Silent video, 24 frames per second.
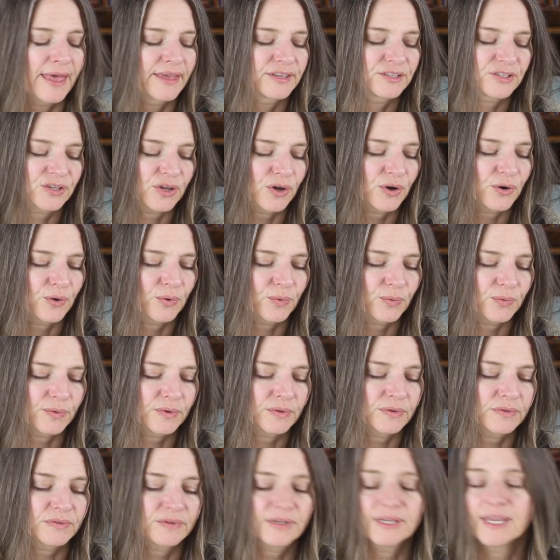So
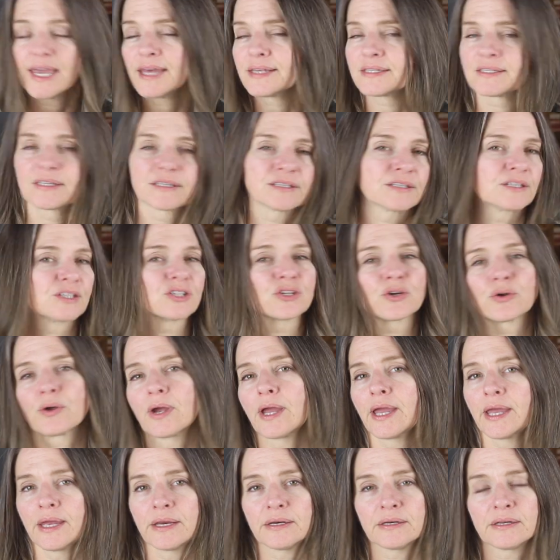yes, this is
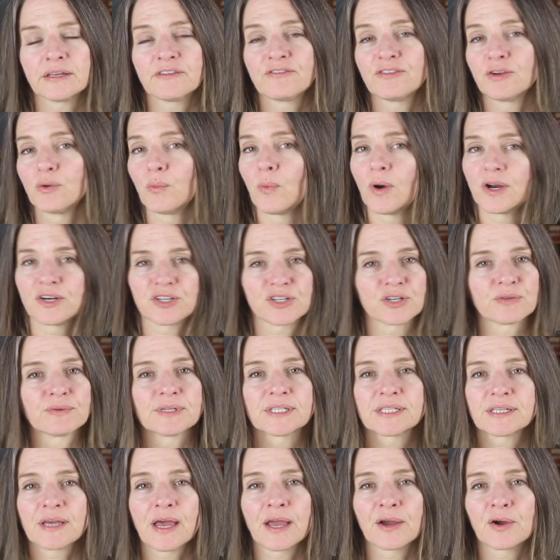great if you want to
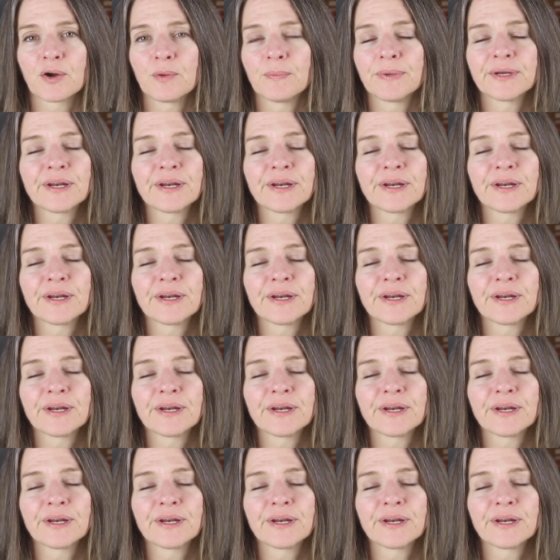recycle,